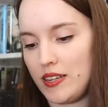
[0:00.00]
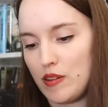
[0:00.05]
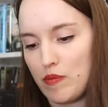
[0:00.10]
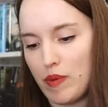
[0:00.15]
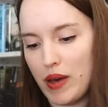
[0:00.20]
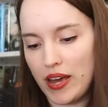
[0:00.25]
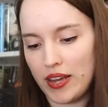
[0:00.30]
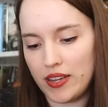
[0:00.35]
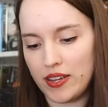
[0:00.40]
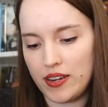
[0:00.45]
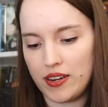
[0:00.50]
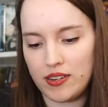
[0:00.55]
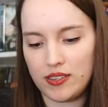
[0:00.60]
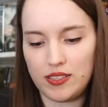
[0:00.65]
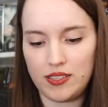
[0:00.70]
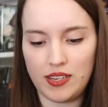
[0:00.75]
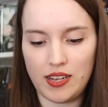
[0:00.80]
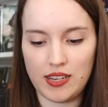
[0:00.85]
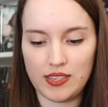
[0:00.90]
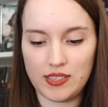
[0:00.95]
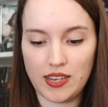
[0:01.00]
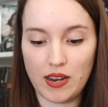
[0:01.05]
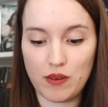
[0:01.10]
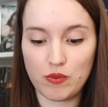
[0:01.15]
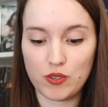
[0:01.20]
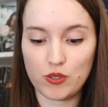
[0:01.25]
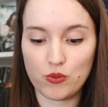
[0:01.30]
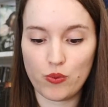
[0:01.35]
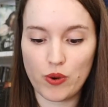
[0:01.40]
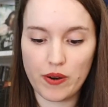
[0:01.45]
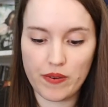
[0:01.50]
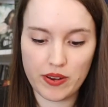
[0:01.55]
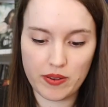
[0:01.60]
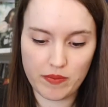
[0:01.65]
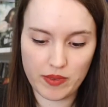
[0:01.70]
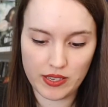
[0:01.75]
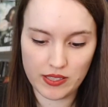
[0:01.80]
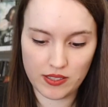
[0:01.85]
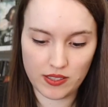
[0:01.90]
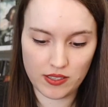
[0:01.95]
in the back here it says, I was wearing
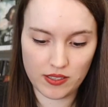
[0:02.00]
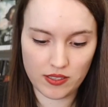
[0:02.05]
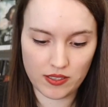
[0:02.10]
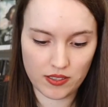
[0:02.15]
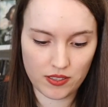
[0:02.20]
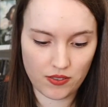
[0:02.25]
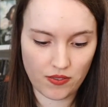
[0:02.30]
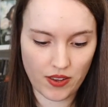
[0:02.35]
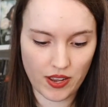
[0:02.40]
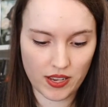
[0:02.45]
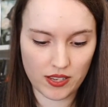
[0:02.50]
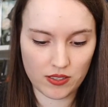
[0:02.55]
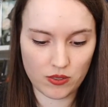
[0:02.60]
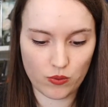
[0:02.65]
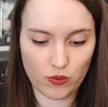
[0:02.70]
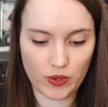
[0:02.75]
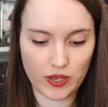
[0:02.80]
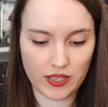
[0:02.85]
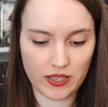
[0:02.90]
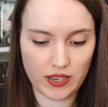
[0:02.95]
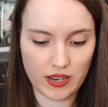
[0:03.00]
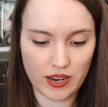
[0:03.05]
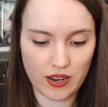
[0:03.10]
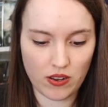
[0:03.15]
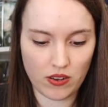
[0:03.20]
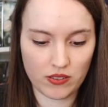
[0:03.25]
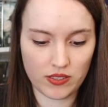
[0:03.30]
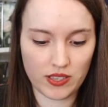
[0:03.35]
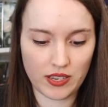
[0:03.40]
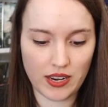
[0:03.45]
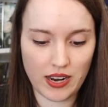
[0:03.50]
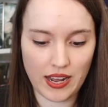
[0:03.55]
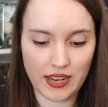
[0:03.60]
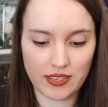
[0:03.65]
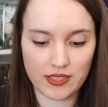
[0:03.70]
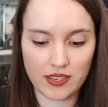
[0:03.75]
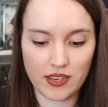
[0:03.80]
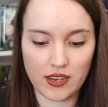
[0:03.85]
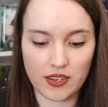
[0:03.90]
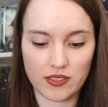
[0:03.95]
my sister's face on the
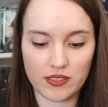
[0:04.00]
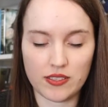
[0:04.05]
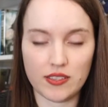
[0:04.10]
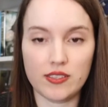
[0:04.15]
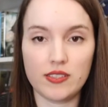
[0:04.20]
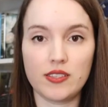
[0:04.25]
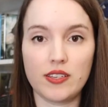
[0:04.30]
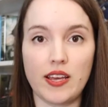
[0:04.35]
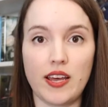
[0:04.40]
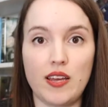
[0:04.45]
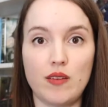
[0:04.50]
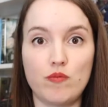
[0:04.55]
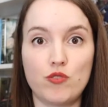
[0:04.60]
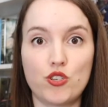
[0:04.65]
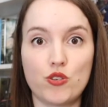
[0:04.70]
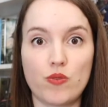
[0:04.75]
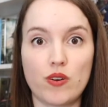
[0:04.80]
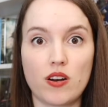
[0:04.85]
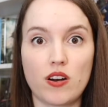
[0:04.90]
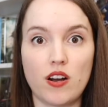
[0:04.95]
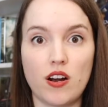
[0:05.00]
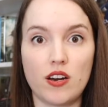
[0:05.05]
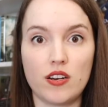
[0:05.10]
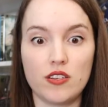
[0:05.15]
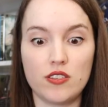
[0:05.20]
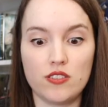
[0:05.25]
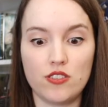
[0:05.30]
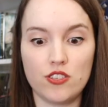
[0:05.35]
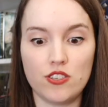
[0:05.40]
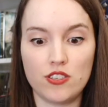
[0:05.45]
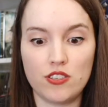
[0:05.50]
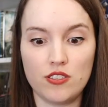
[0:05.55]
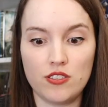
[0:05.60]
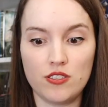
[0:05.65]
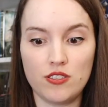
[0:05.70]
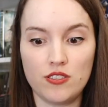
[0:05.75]
night the hunters came to our cottage.